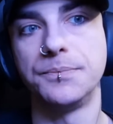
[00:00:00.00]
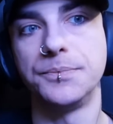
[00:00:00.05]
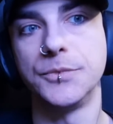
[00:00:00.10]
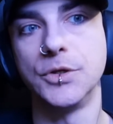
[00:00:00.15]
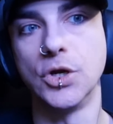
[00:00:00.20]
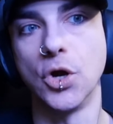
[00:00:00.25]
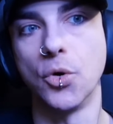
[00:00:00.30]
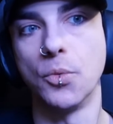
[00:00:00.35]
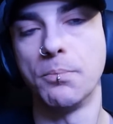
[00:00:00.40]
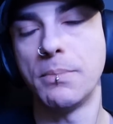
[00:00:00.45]

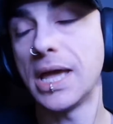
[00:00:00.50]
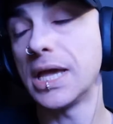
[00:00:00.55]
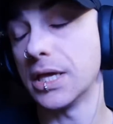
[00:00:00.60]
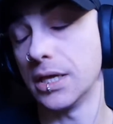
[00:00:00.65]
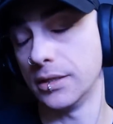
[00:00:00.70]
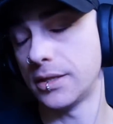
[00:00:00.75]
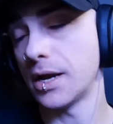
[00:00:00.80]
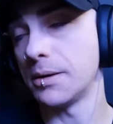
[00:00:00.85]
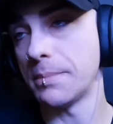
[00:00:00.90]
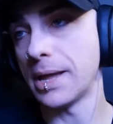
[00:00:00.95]
you know,
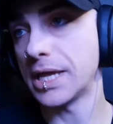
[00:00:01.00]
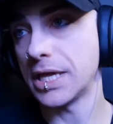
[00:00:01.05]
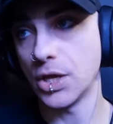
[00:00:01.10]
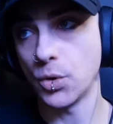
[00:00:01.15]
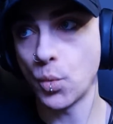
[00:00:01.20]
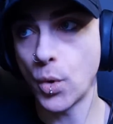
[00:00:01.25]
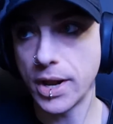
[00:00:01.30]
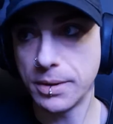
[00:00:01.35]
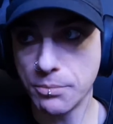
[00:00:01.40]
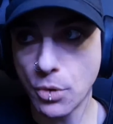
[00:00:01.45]
they're
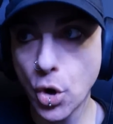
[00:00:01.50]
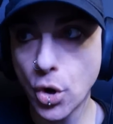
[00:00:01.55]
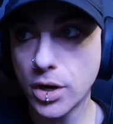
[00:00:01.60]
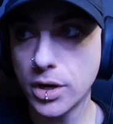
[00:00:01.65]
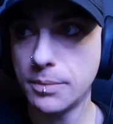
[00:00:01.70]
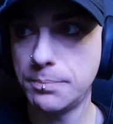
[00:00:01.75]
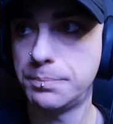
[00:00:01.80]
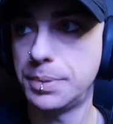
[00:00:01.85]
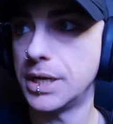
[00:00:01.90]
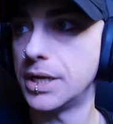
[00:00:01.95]
making way
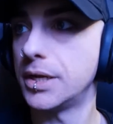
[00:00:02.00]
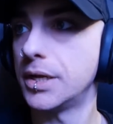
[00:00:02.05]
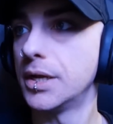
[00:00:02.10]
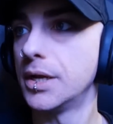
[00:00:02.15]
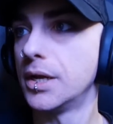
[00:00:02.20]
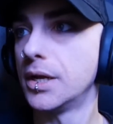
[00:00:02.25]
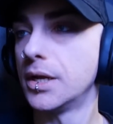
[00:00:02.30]
more. But